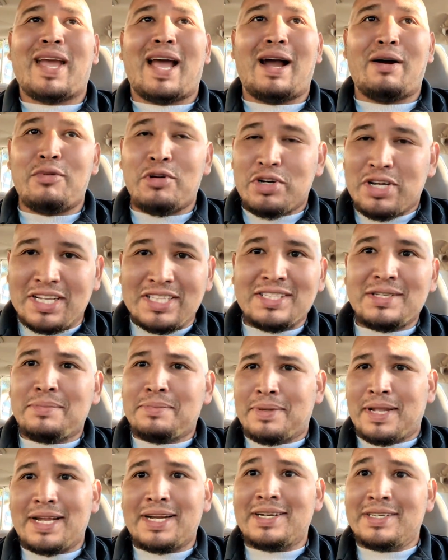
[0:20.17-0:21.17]
I will get to
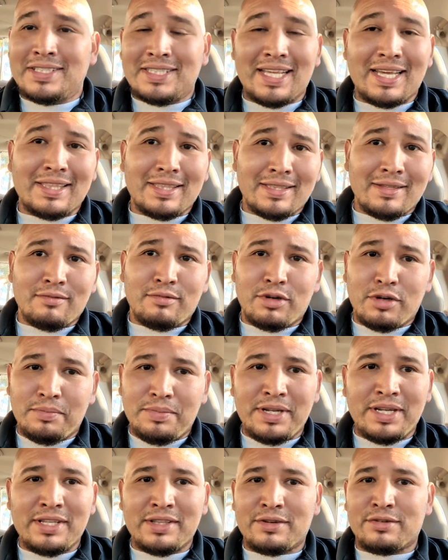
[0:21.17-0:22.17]
players that will
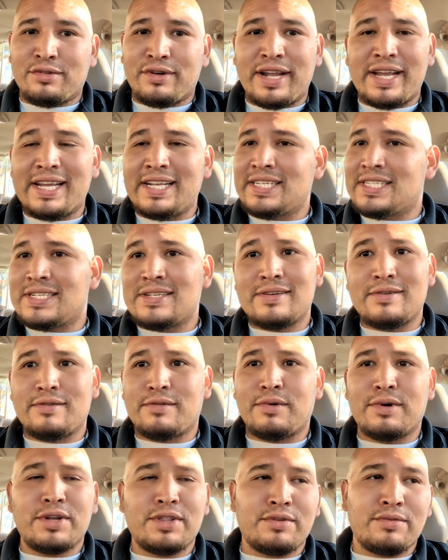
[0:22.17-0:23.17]
be in the range
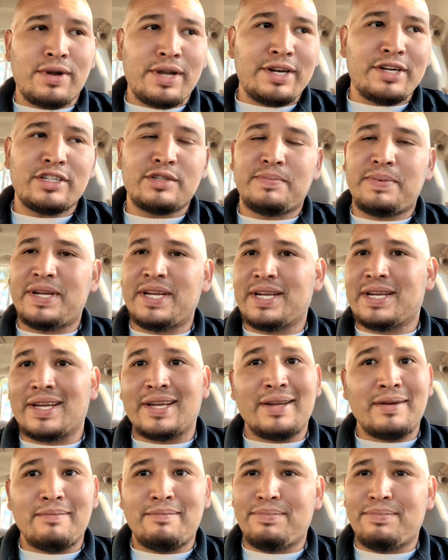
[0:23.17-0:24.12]
where the Raiders pick,